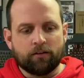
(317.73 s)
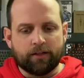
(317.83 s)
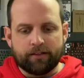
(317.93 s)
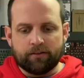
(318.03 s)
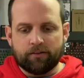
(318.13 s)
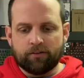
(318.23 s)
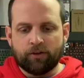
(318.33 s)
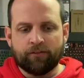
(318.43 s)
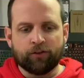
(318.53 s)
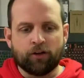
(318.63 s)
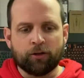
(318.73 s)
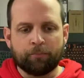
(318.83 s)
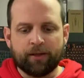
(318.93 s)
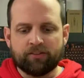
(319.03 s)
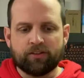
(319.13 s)
All right, you have your other
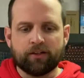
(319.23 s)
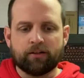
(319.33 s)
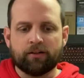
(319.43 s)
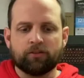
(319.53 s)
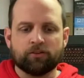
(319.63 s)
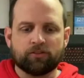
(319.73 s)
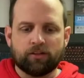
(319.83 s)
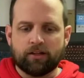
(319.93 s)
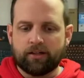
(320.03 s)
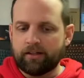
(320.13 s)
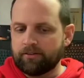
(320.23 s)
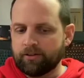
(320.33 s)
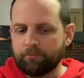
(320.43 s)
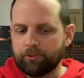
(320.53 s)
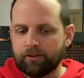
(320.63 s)
piece here, and it looks like
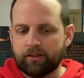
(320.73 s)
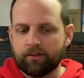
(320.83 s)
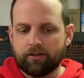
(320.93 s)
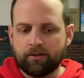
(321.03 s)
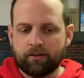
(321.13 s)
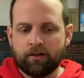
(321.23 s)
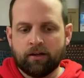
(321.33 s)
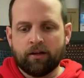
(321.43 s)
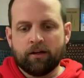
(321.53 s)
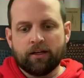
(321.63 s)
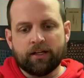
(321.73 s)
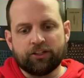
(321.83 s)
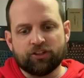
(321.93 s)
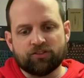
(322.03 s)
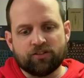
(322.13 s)
simply it
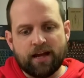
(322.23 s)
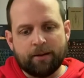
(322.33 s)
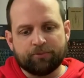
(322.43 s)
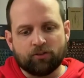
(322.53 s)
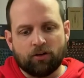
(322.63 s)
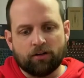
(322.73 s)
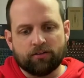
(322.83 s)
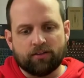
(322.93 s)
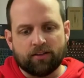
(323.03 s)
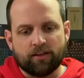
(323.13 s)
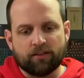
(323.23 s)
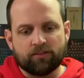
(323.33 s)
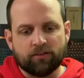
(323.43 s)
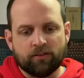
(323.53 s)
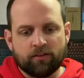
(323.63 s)
just snaps on to
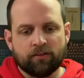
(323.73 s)
this.